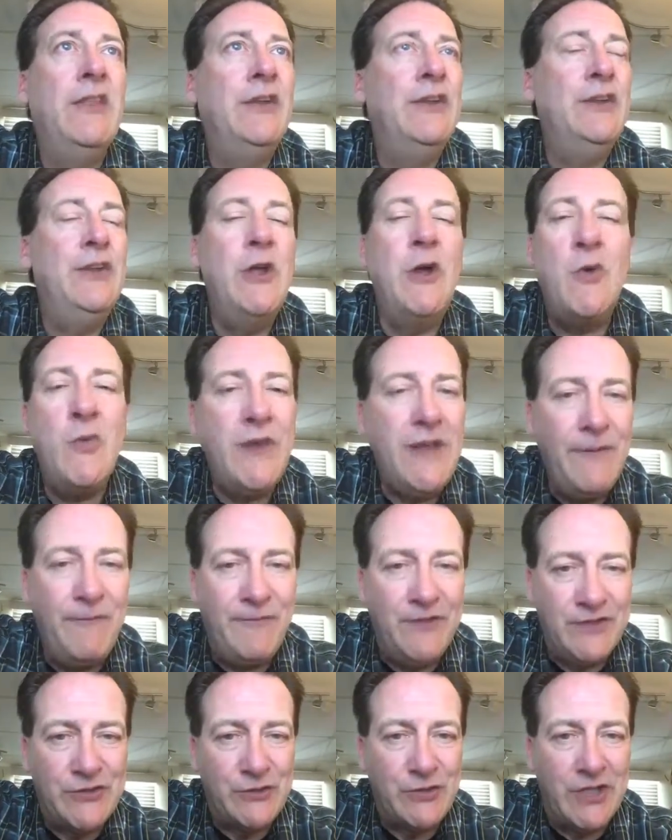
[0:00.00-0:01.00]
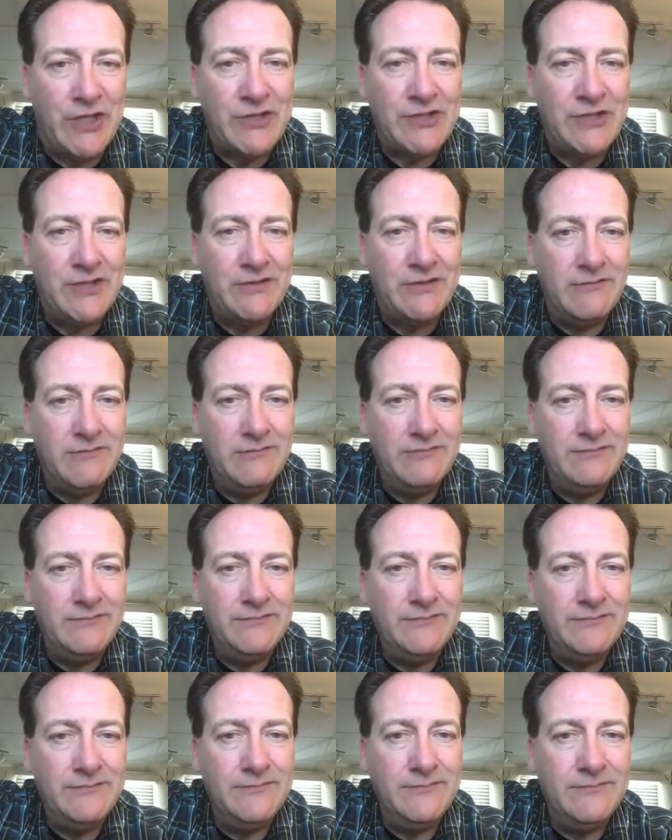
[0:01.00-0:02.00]
No infrastructure.
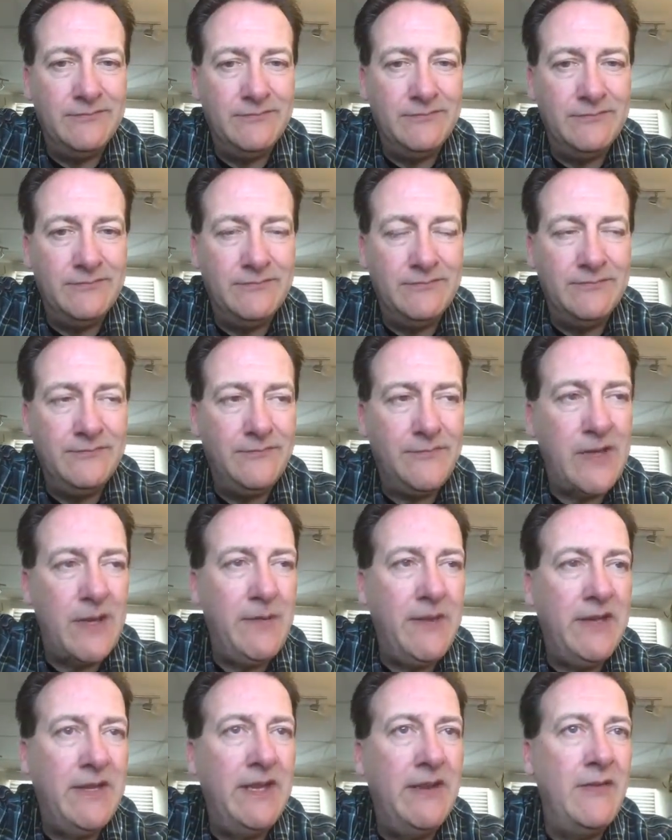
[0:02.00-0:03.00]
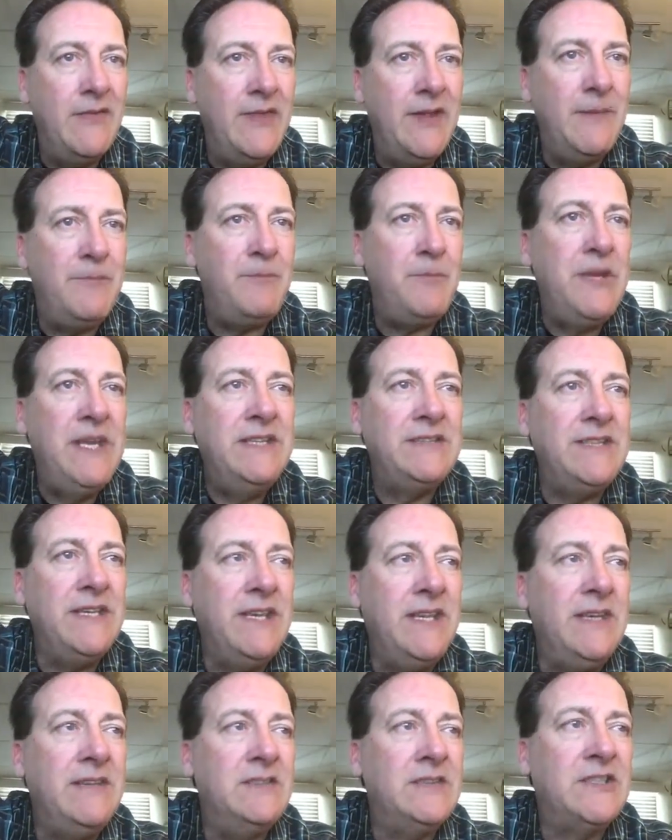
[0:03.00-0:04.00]
I mean, they're
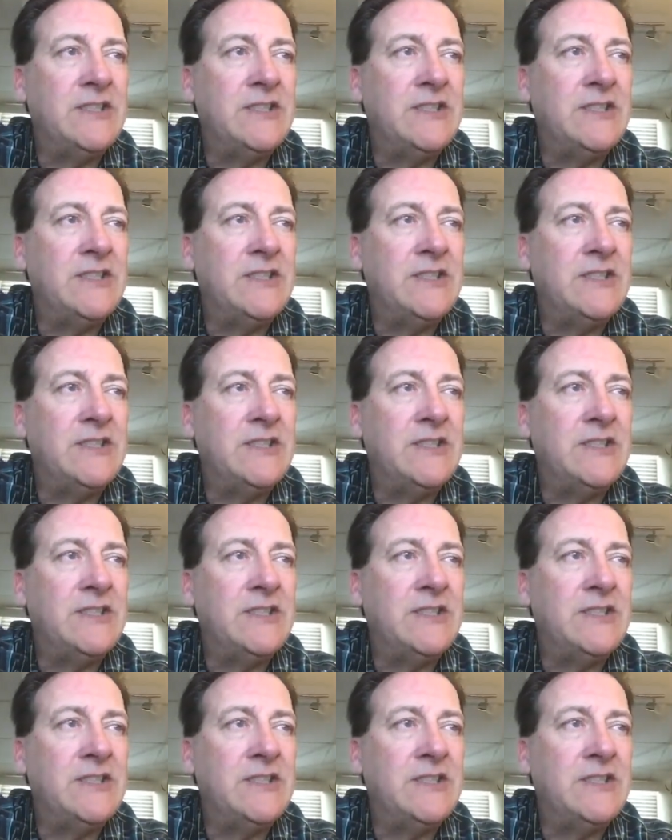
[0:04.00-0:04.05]
piecing in